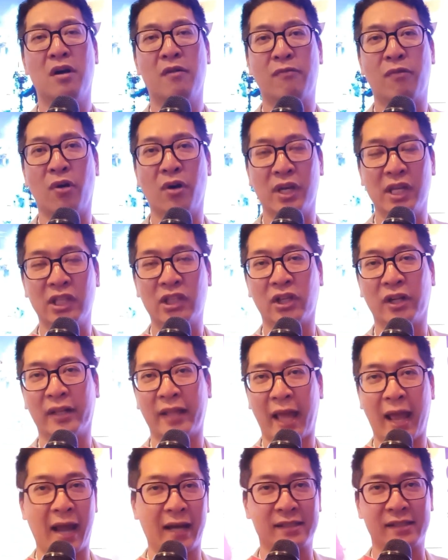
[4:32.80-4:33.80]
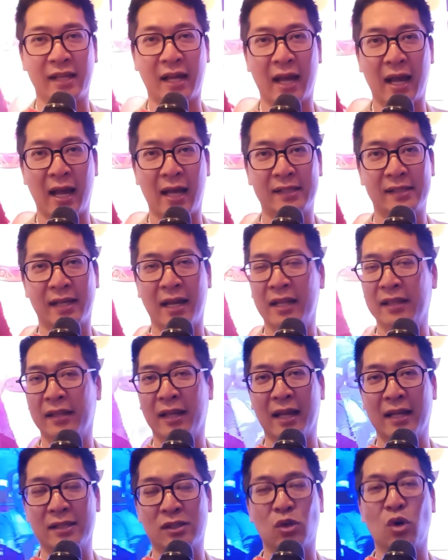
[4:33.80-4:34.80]
for internet access, and
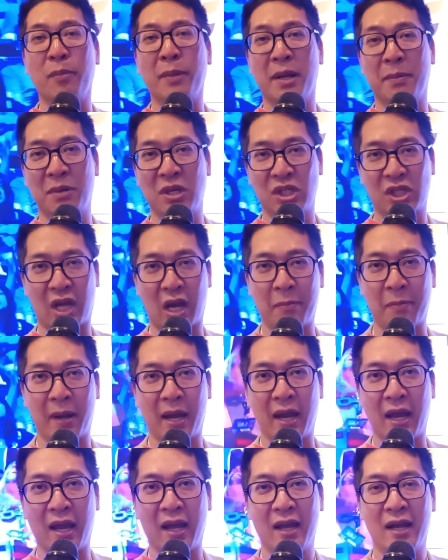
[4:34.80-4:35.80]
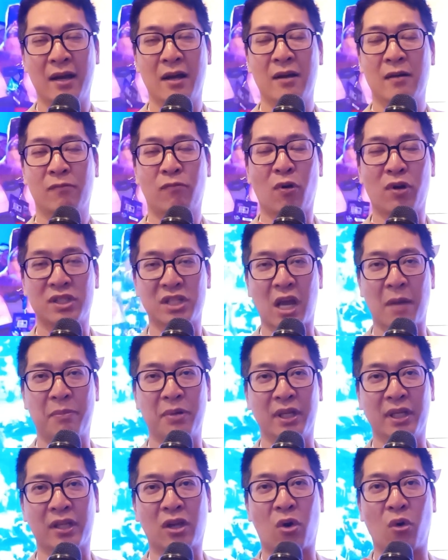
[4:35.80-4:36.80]
then so many pitch cafe. For example,
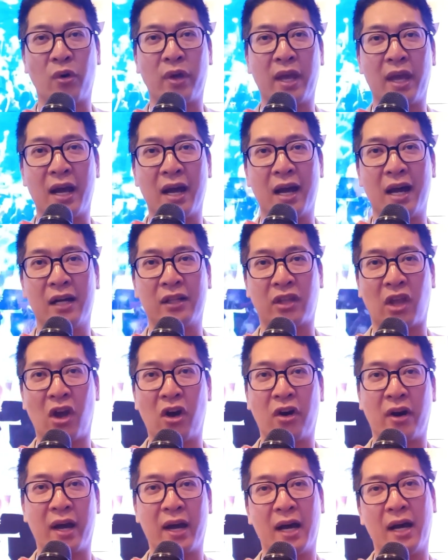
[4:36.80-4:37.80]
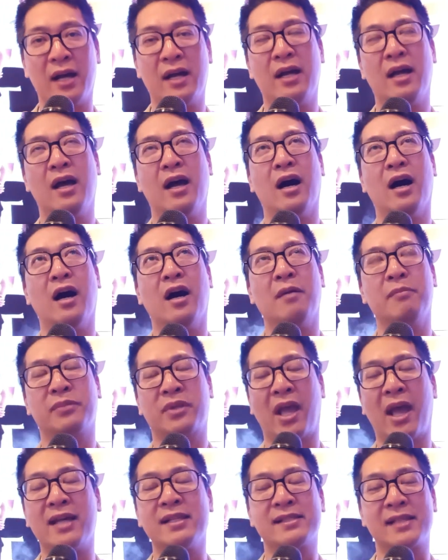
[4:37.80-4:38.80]
in Korea there are
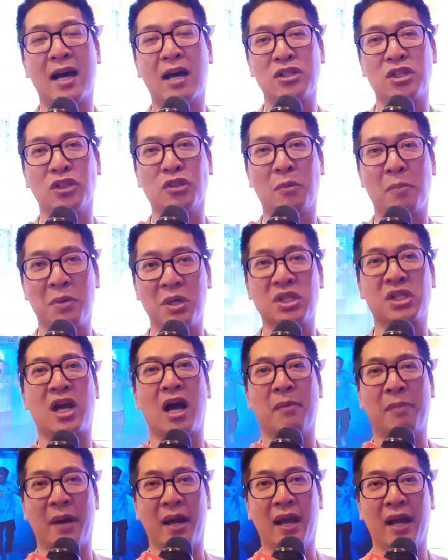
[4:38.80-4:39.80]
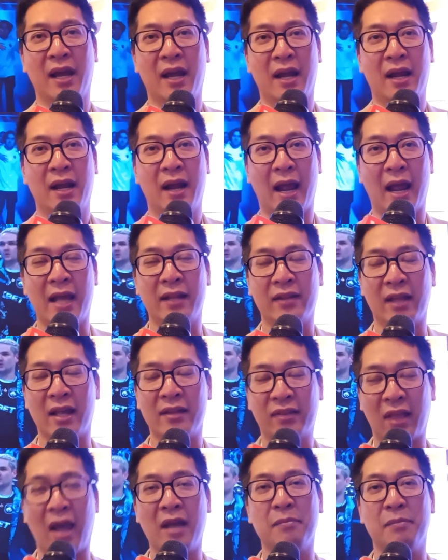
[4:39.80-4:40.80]
10,000 pitch cafe, and then
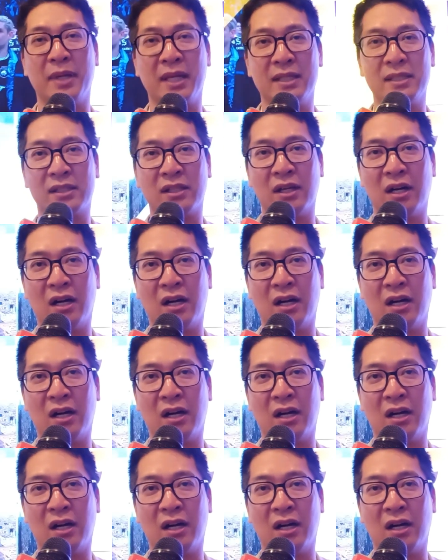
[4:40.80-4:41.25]
that means